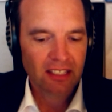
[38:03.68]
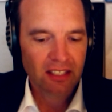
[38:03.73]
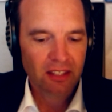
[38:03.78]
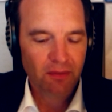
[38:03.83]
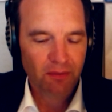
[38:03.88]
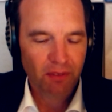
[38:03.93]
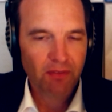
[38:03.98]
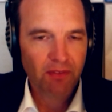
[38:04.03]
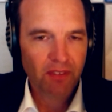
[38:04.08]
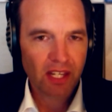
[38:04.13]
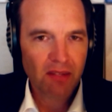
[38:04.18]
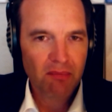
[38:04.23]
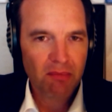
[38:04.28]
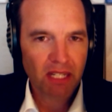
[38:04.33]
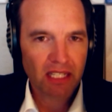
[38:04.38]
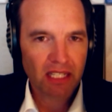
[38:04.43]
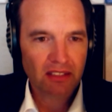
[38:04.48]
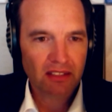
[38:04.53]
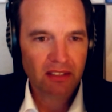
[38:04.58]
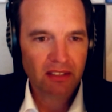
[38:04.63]
the 15
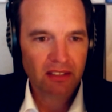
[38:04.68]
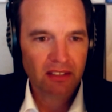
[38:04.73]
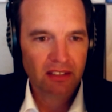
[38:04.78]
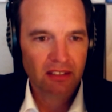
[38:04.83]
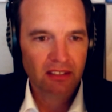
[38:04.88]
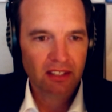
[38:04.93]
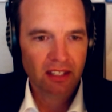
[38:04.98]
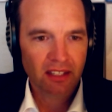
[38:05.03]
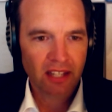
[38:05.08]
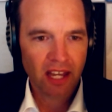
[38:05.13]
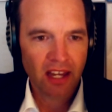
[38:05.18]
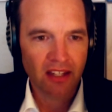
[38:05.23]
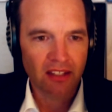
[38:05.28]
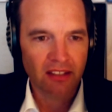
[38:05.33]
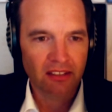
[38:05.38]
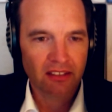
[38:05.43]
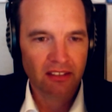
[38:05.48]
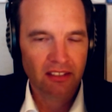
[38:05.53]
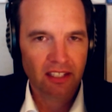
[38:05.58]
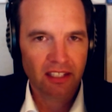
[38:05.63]
minutes a day.
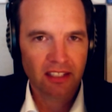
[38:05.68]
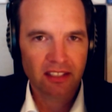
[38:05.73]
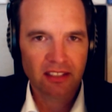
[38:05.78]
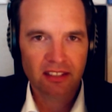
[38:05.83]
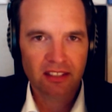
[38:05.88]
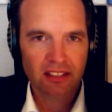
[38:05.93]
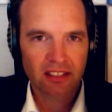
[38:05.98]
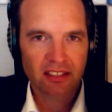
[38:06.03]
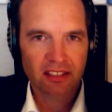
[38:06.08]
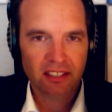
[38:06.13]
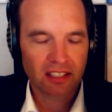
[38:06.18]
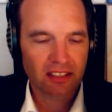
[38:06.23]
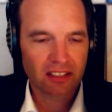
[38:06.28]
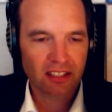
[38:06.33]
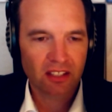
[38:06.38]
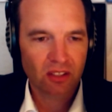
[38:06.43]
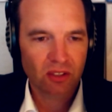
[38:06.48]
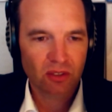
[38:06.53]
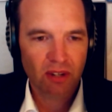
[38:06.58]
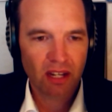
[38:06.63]
It's the
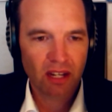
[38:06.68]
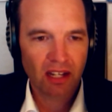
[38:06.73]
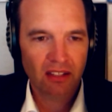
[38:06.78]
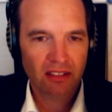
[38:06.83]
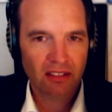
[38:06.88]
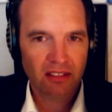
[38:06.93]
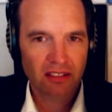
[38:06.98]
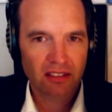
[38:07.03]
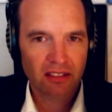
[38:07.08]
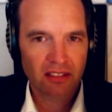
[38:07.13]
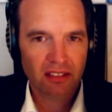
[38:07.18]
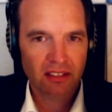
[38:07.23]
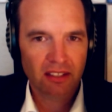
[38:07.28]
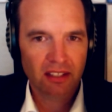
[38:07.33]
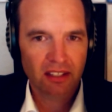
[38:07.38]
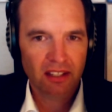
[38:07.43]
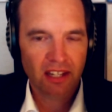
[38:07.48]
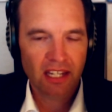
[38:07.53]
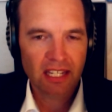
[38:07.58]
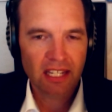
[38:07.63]
62 hours
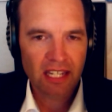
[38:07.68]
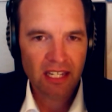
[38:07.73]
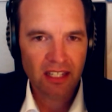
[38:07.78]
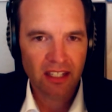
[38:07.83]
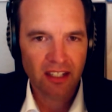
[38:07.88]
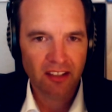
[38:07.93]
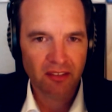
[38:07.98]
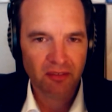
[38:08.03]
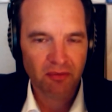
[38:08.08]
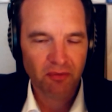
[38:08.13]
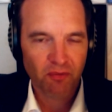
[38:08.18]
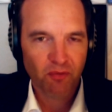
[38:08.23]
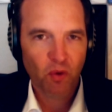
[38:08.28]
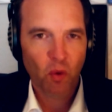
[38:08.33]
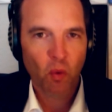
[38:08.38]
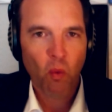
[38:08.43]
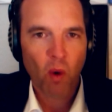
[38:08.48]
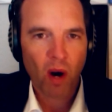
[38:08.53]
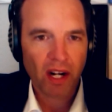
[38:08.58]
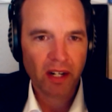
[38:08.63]
a year for
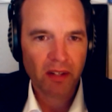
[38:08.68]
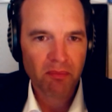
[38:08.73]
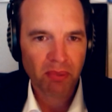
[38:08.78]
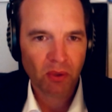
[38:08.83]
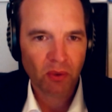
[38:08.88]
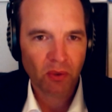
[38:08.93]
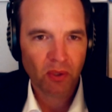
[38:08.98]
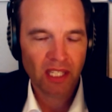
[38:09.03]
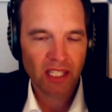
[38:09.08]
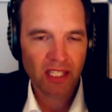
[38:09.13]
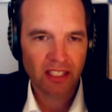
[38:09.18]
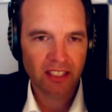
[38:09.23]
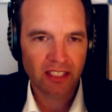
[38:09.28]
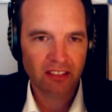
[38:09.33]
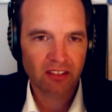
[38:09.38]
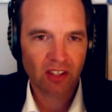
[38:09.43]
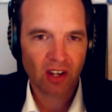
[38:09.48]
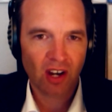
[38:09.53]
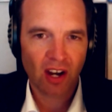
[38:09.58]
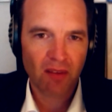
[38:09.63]
one employee
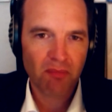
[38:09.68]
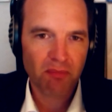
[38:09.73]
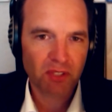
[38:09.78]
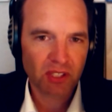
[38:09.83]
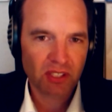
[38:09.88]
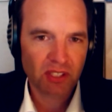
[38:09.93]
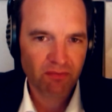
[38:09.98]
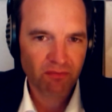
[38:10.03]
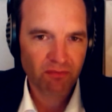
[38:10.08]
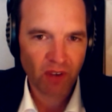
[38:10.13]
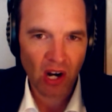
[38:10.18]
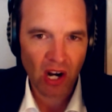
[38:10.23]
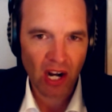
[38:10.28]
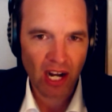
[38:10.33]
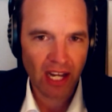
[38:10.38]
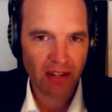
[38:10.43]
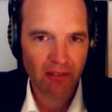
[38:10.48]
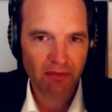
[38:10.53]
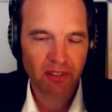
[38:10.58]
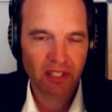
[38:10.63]
times
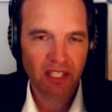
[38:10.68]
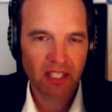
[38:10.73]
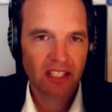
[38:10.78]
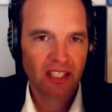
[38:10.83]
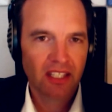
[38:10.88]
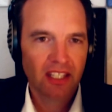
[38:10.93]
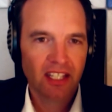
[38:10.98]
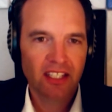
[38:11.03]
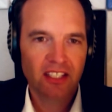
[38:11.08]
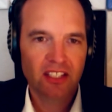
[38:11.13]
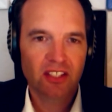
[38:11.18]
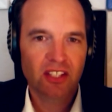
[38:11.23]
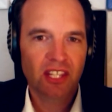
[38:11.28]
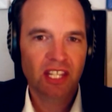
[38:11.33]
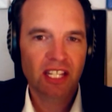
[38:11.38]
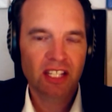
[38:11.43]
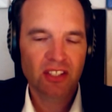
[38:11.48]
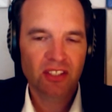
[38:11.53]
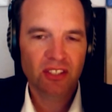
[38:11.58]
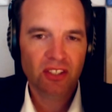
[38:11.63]
5. It's
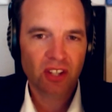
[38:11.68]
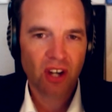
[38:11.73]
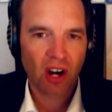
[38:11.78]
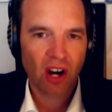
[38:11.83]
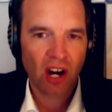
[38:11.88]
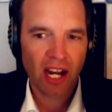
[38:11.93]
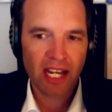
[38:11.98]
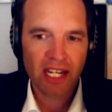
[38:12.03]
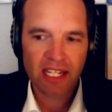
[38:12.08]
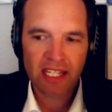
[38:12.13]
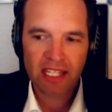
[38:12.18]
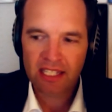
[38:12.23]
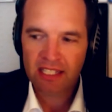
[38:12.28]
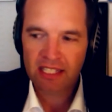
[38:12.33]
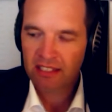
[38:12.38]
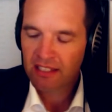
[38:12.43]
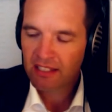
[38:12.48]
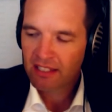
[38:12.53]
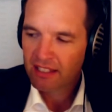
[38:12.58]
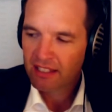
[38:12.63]
these tiny,